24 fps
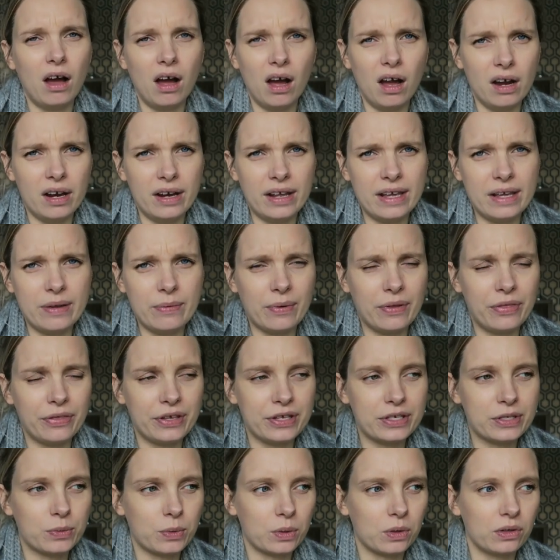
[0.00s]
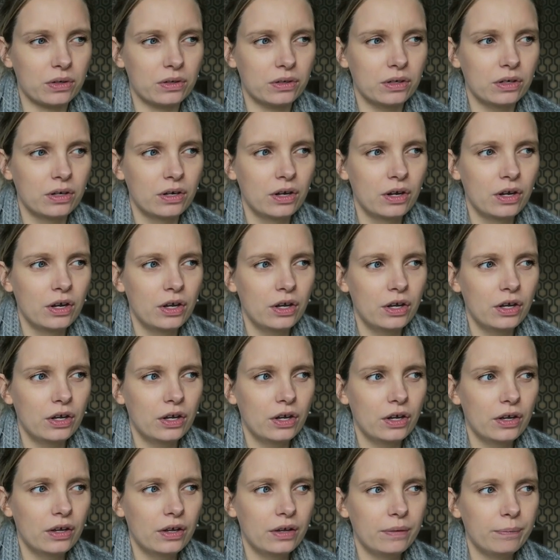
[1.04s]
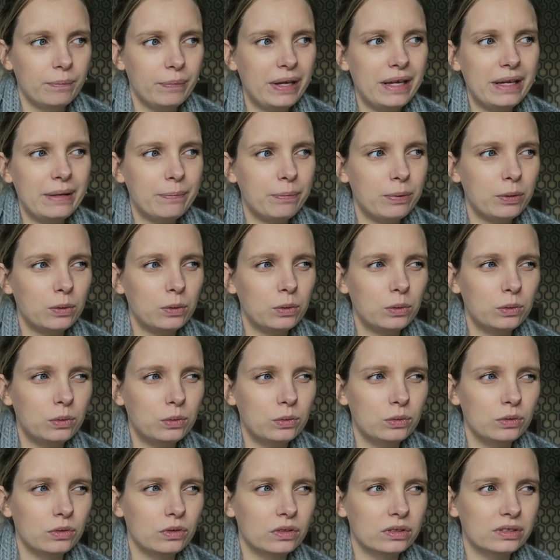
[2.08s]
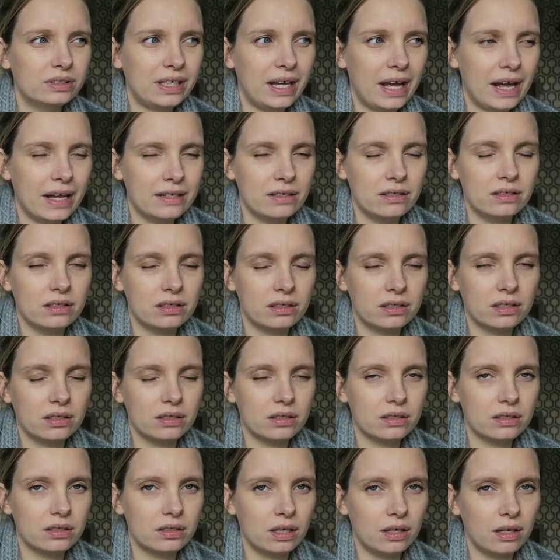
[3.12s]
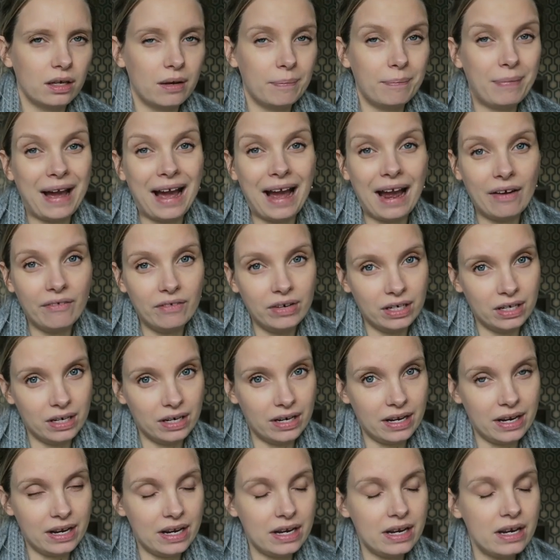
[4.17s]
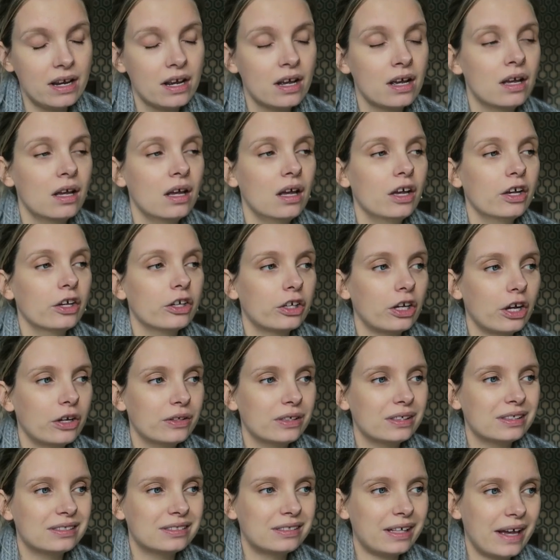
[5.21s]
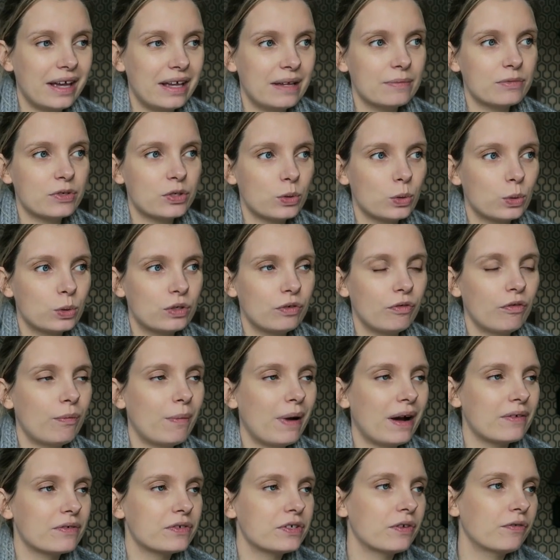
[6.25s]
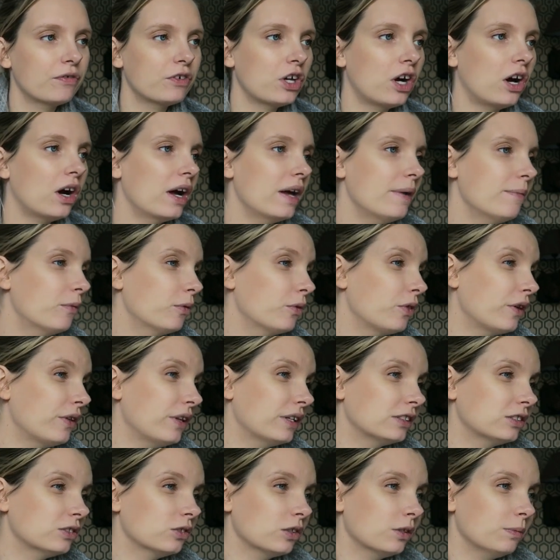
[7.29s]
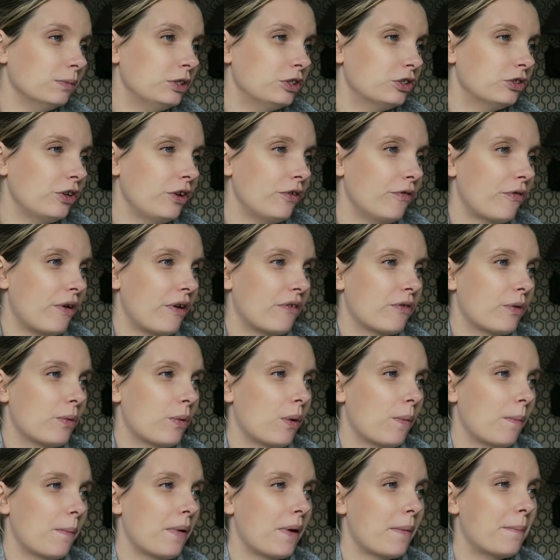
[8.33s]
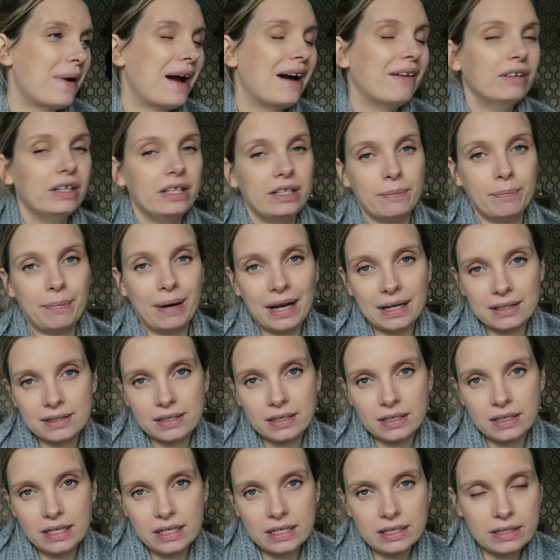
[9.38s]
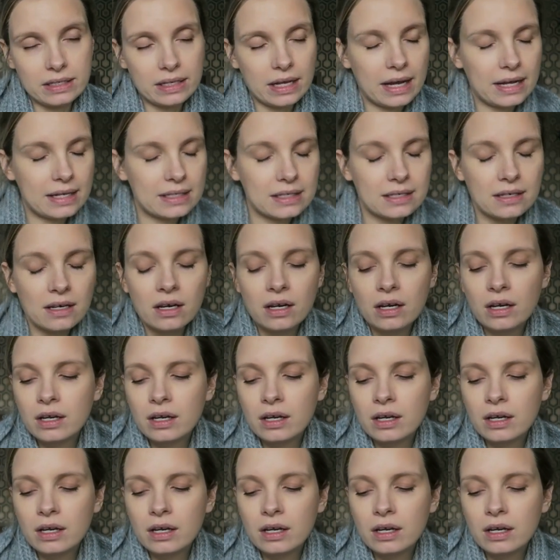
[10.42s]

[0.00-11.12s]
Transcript: early with this one, people tend to apparently go the same sort of amount of time, although that's not going to be true for everyone, but apparently the pattern is that.